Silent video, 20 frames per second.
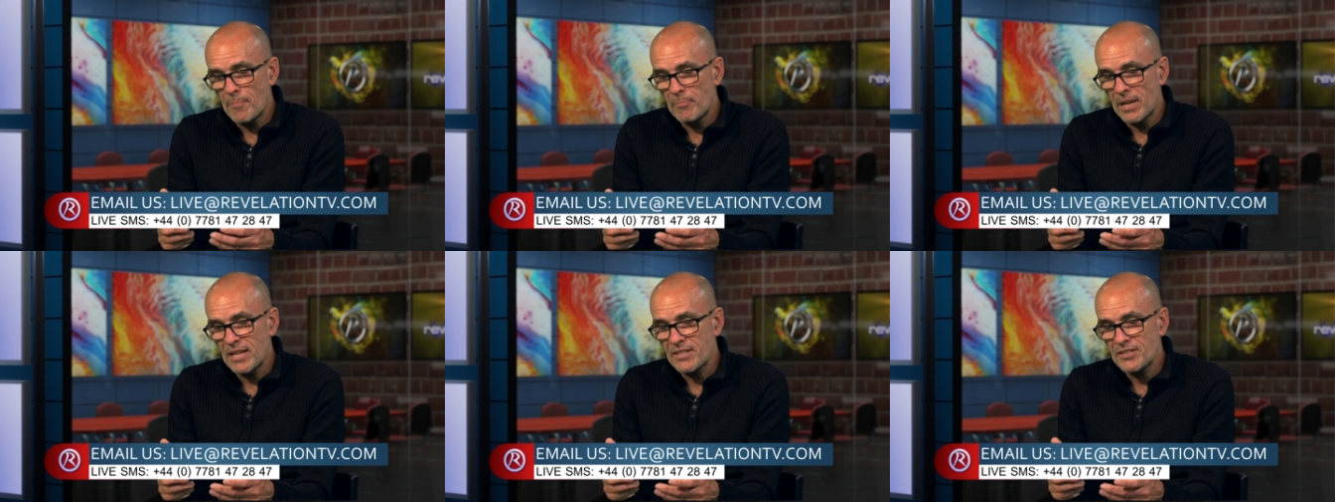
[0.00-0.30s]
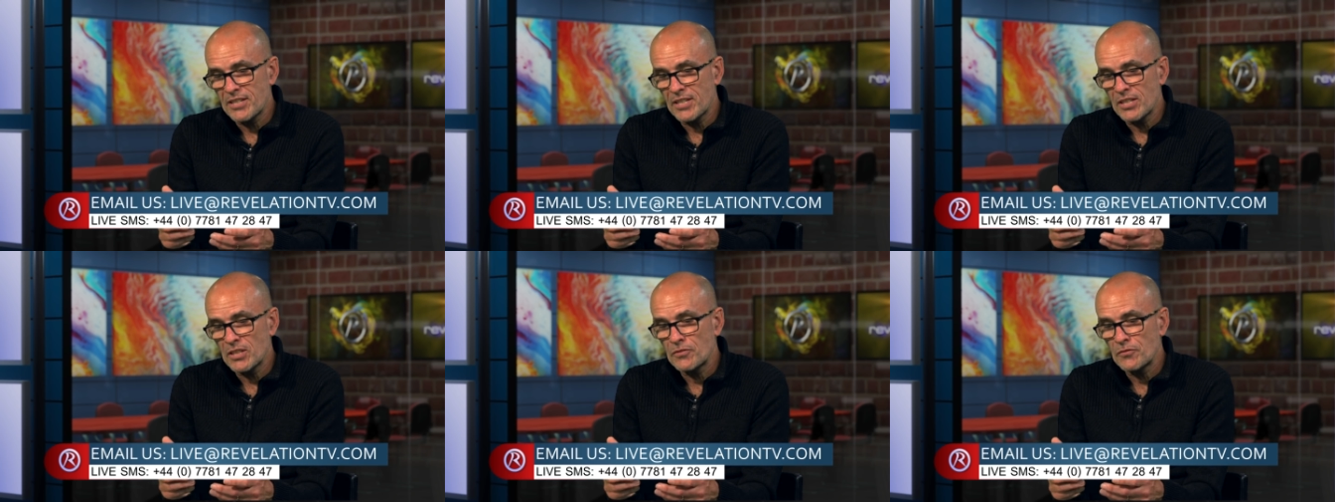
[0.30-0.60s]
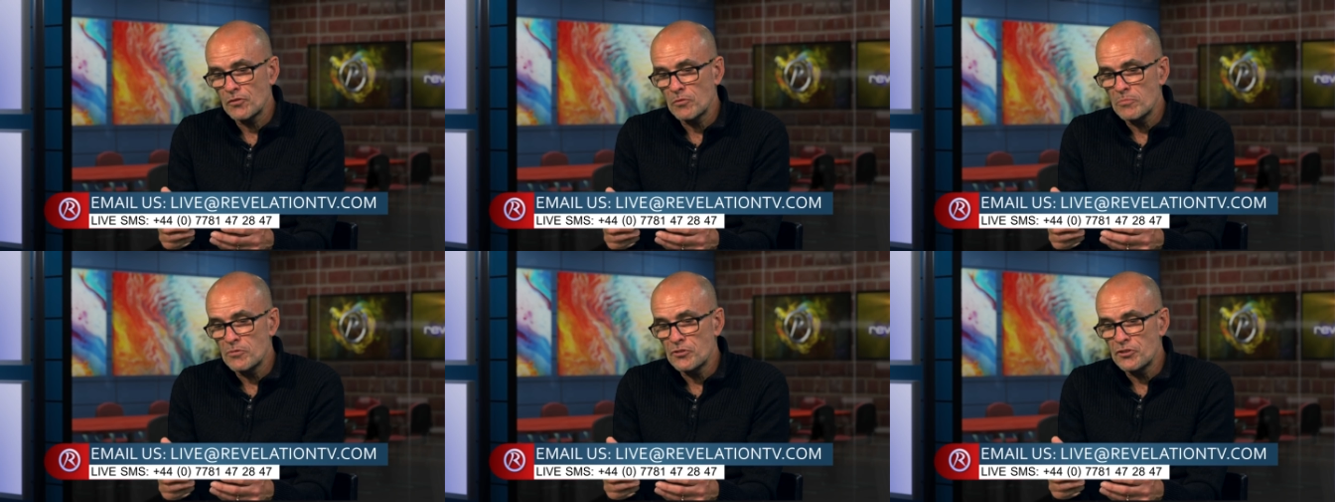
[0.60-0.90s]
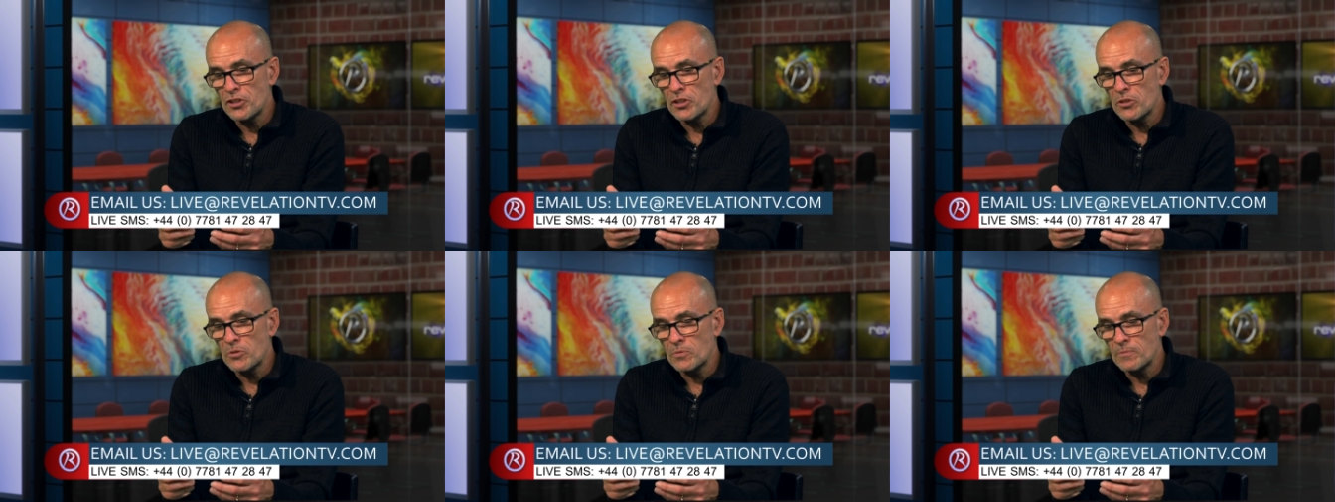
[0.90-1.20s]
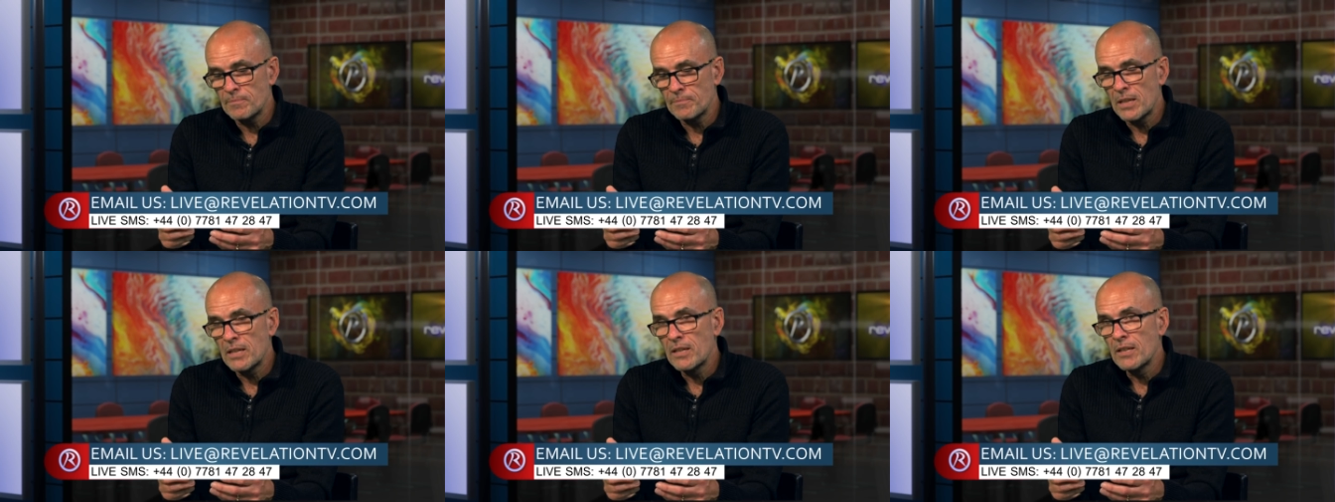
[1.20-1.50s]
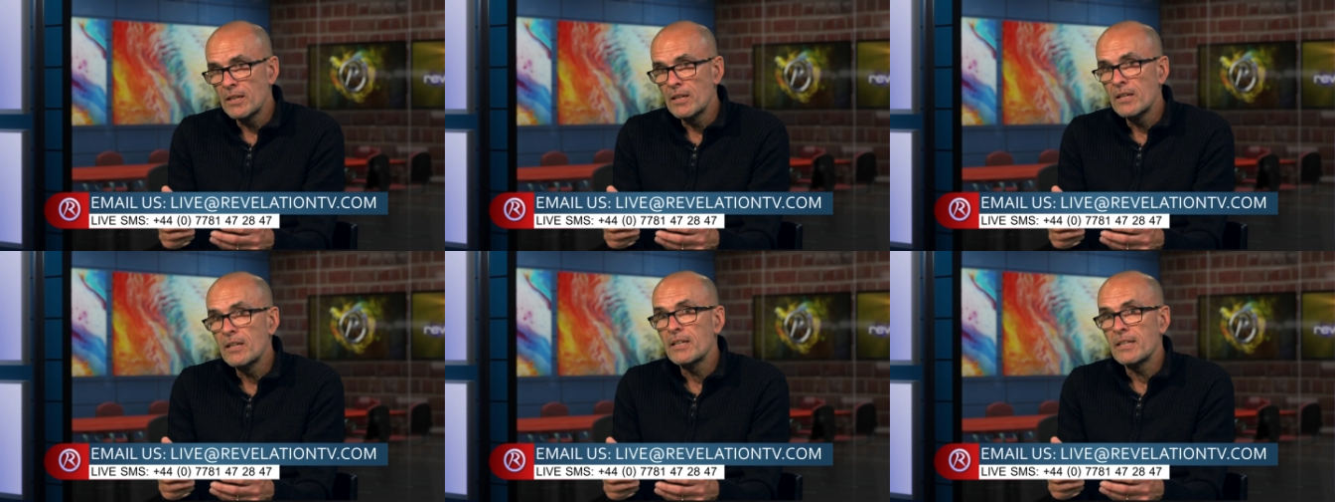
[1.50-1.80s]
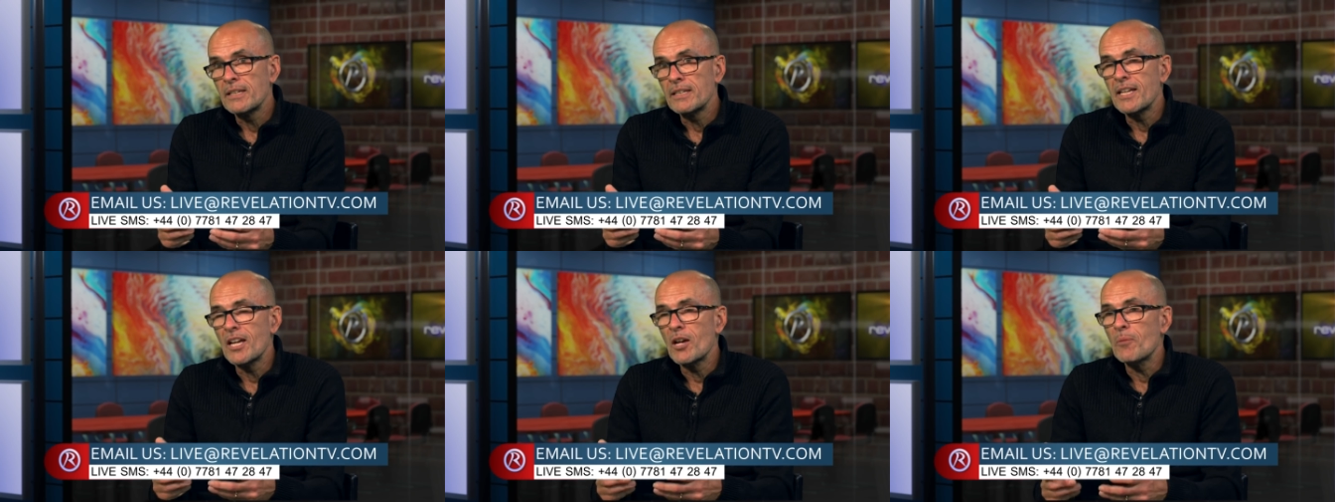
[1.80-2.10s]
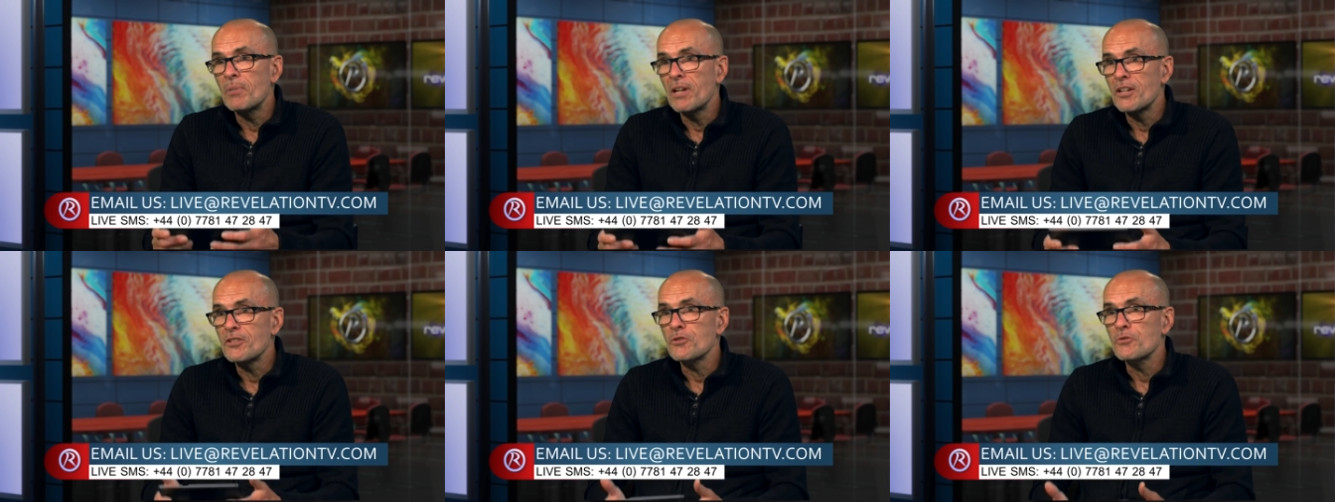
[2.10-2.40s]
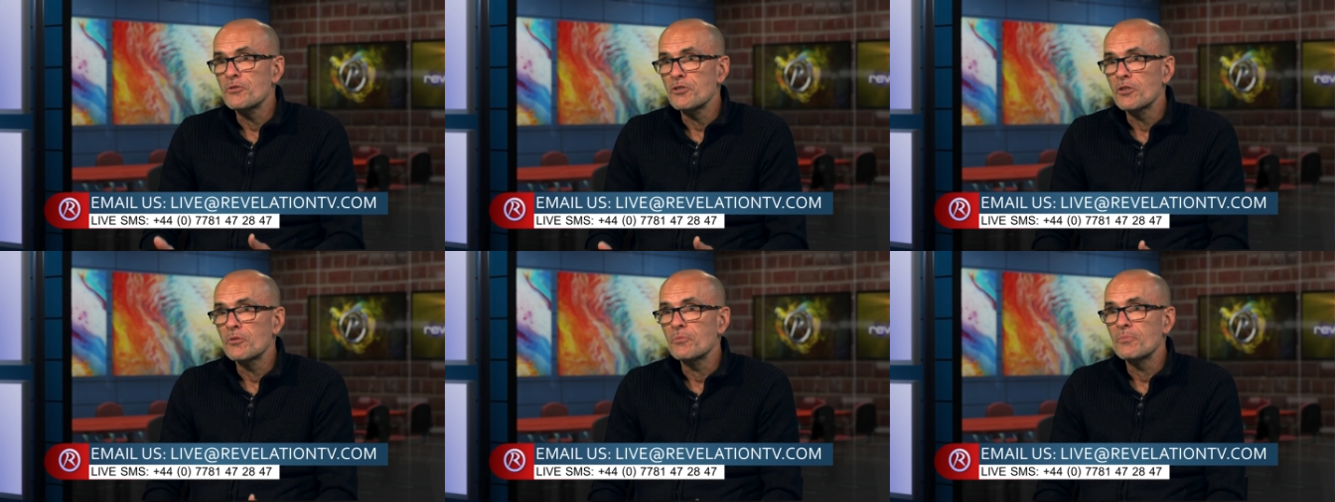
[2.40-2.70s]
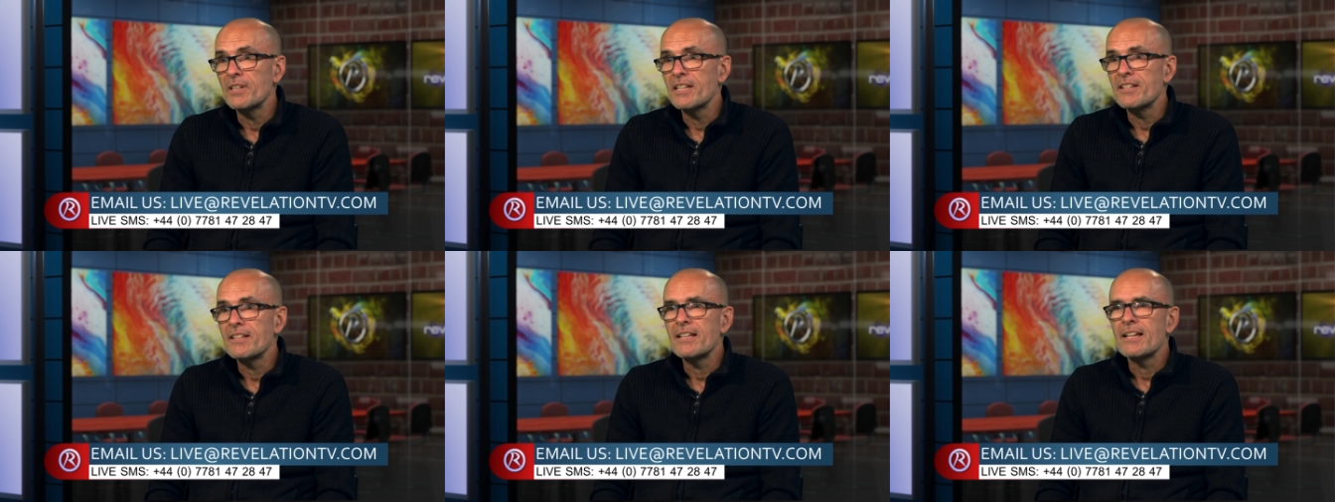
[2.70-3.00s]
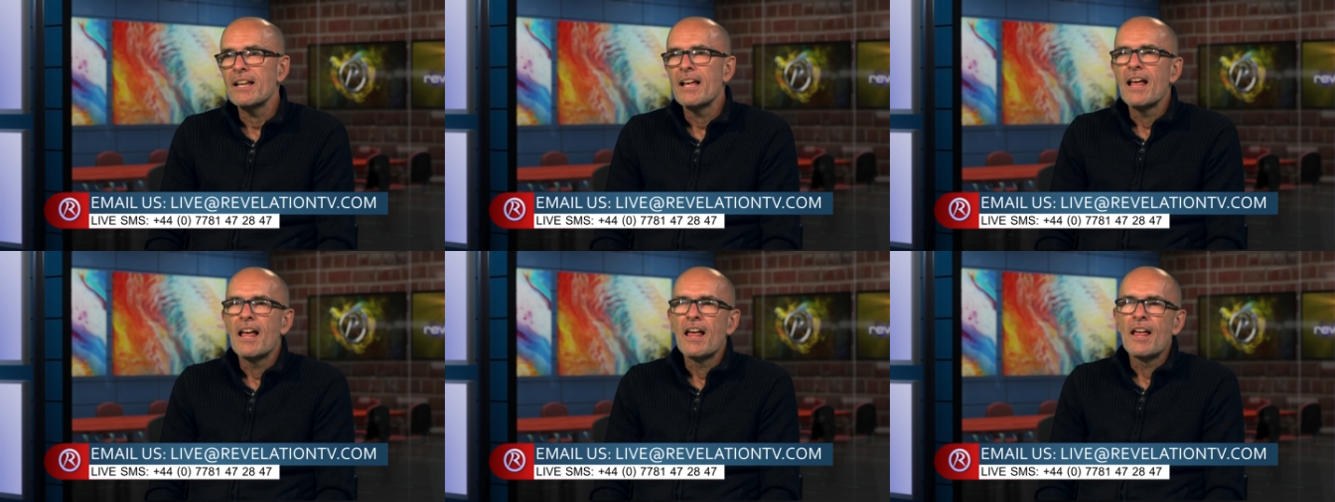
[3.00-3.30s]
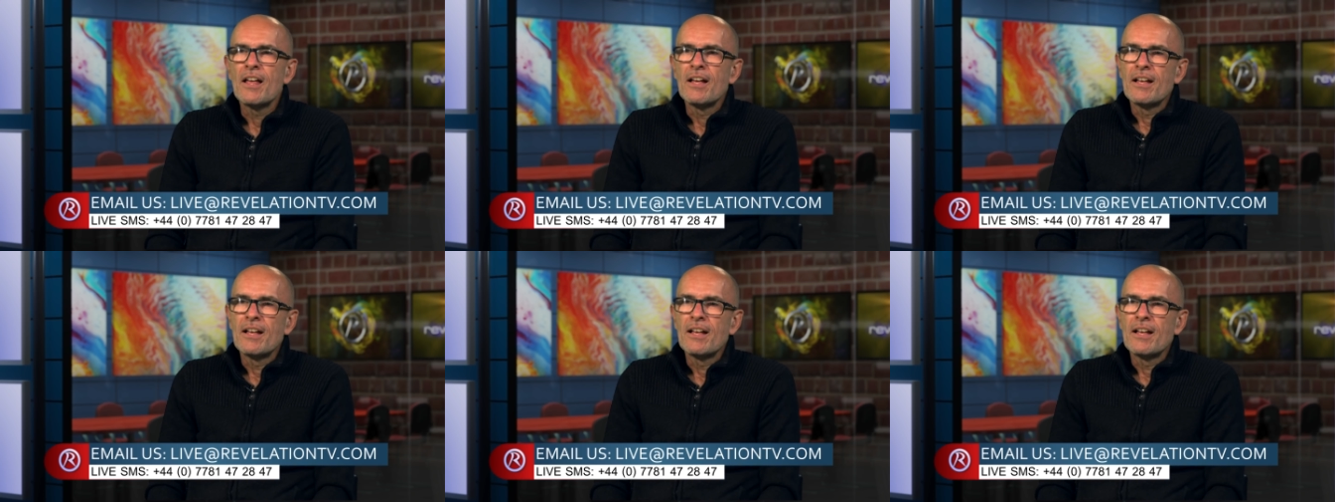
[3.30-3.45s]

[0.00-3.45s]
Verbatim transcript: Blessings from Jill. Yeah, bless you, Jill. Yeah.